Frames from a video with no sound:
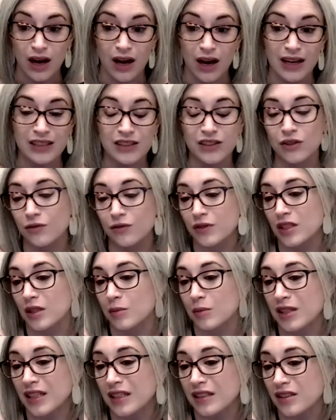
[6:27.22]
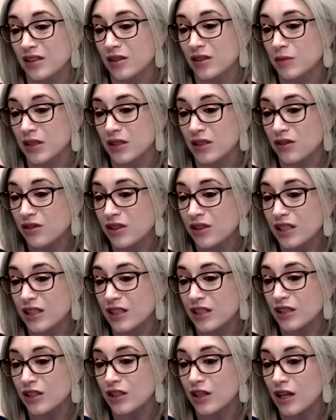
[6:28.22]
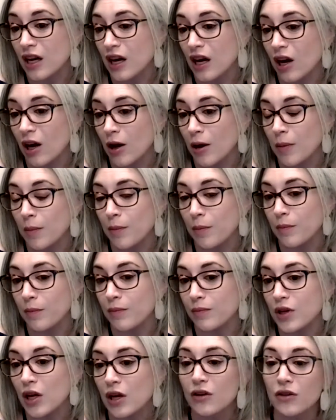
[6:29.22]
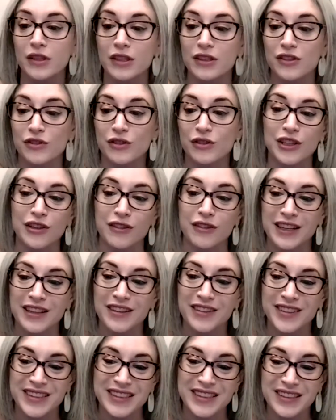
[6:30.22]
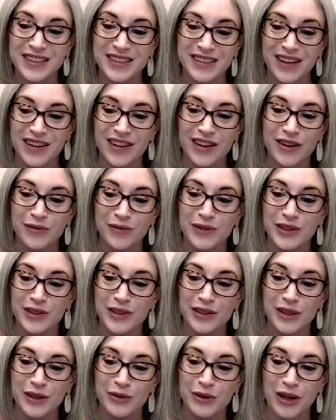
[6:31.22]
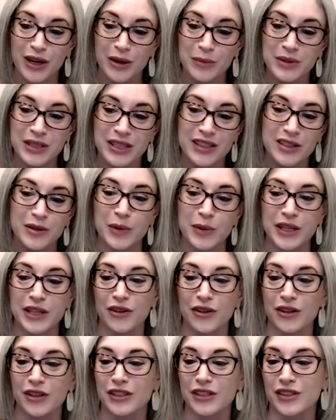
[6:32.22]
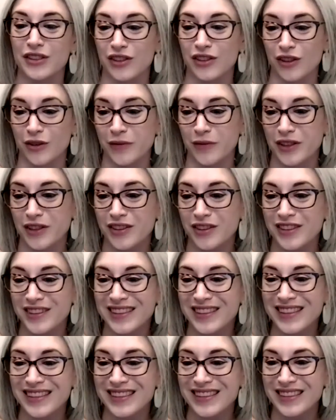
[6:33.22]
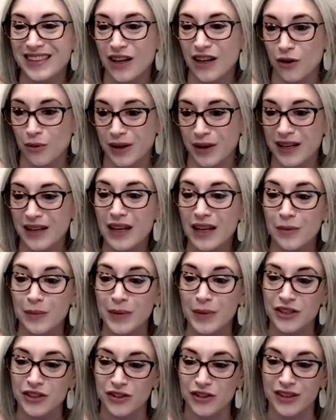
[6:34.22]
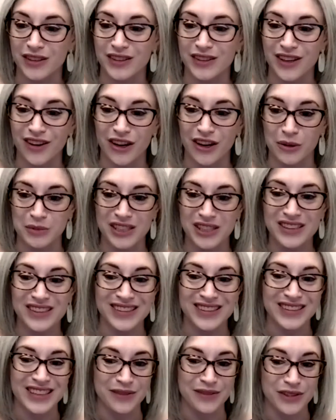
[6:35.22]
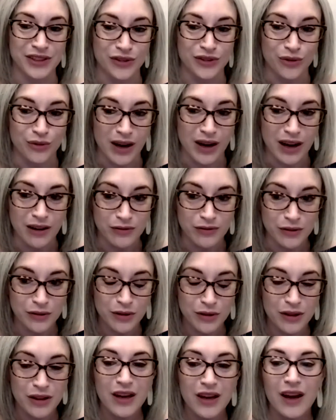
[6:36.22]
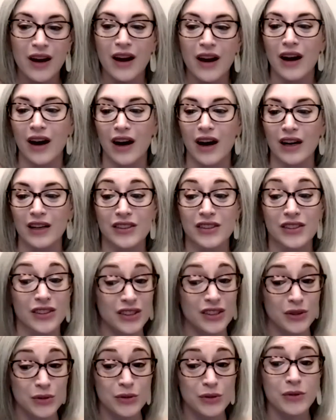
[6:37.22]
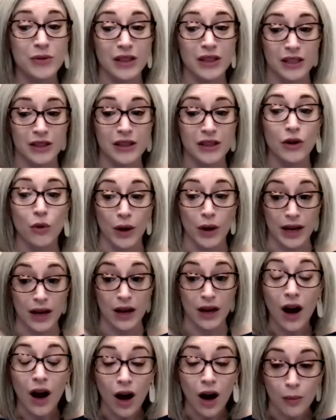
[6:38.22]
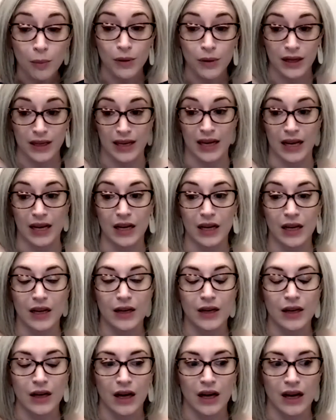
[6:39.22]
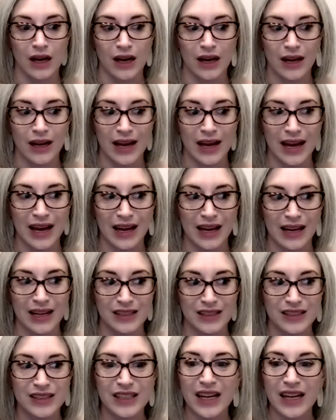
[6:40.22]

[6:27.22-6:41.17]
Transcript: And so for someone like the Smithsonian, not only do curators need to sign off on a loan object, but your conservators need to go in and make sure that the object is safe to travel. So this was really quite complicated. And